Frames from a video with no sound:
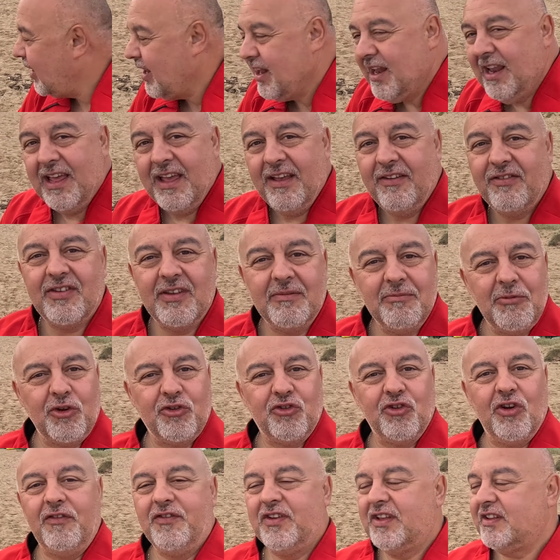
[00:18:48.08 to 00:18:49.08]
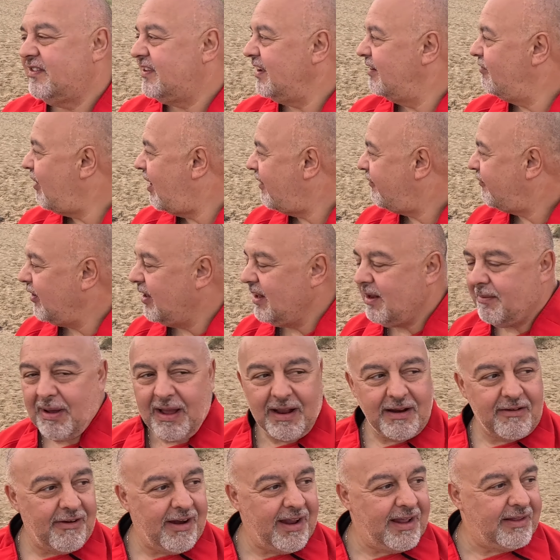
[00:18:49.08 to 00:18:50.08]
it leaves, I'm not sure if you can see Rafi in the
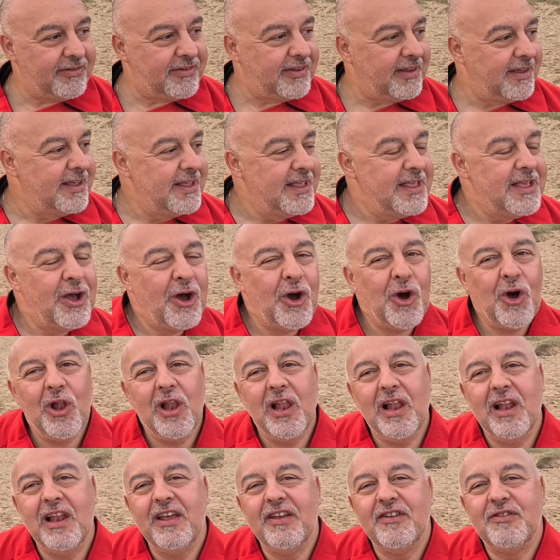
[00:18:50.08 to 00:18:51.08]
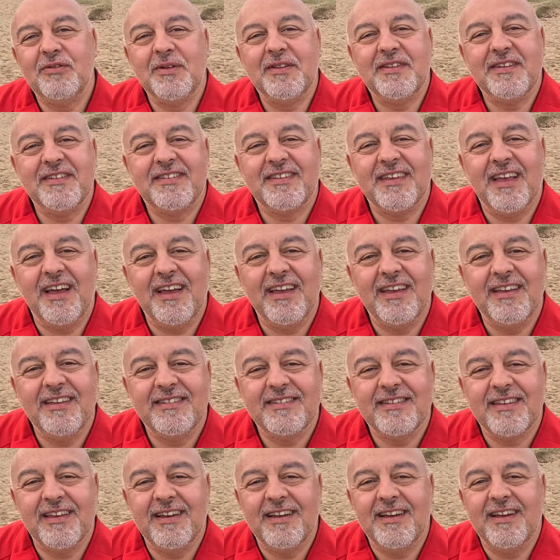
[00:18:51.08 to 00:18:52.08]
background, all it leaves me to say
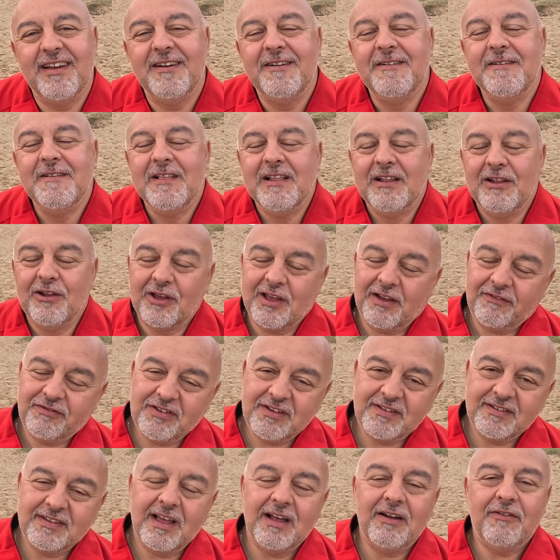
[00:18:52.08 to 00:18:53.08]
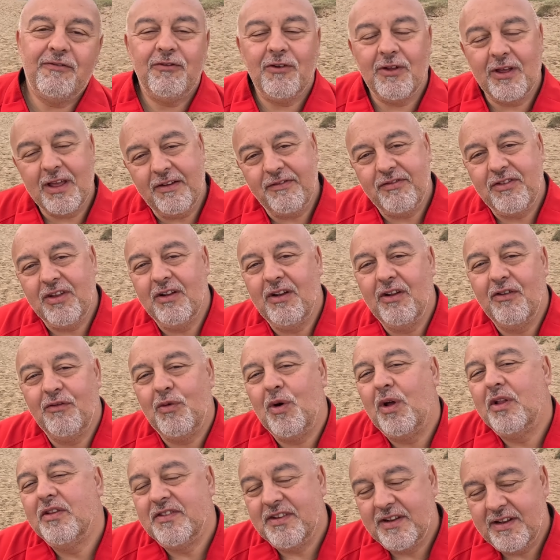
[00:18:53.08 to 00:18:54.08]
is look after yourself, look after your loved
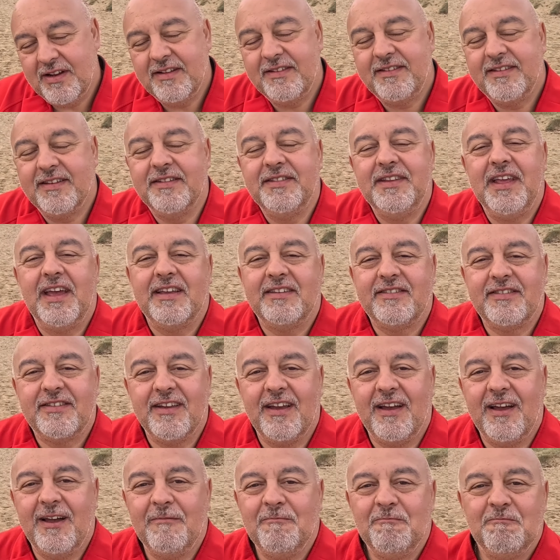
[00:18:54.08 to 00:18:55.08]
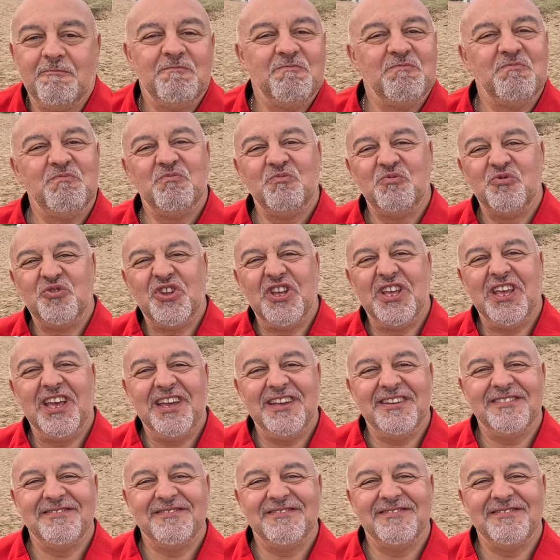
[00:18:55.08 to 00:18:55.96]
ones, and until next time, see you.